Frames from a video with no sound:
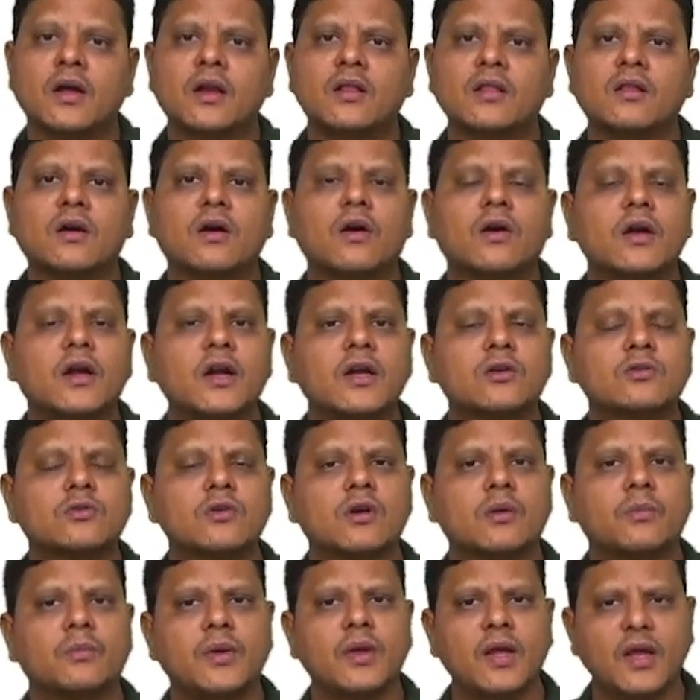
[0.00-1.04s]
the audit
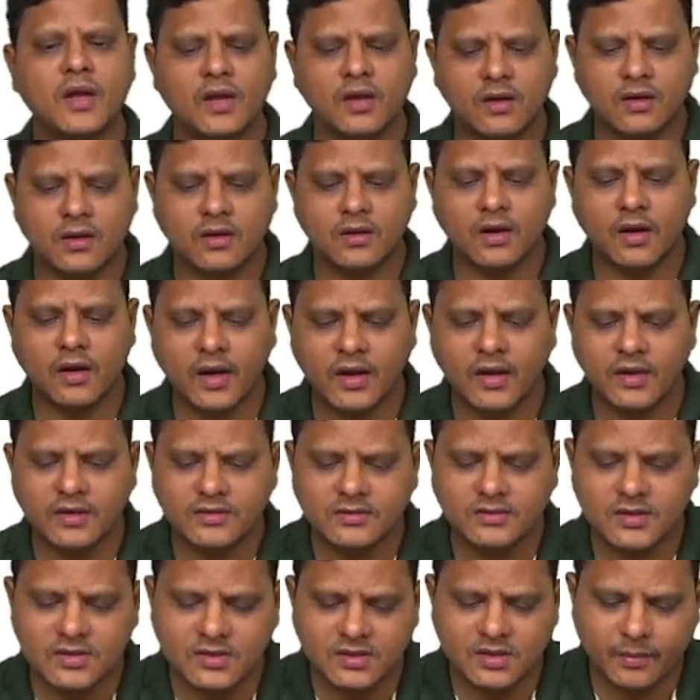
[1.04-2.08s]
should be done
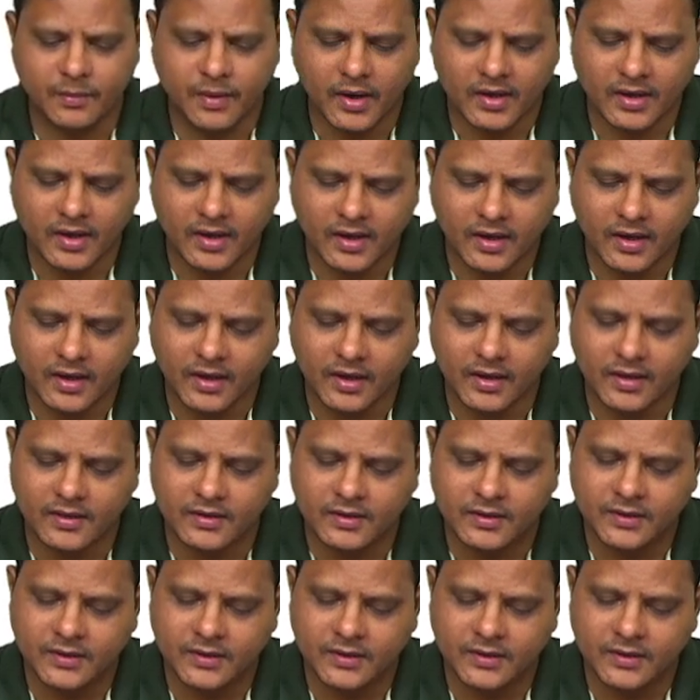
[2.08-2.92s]
systematically.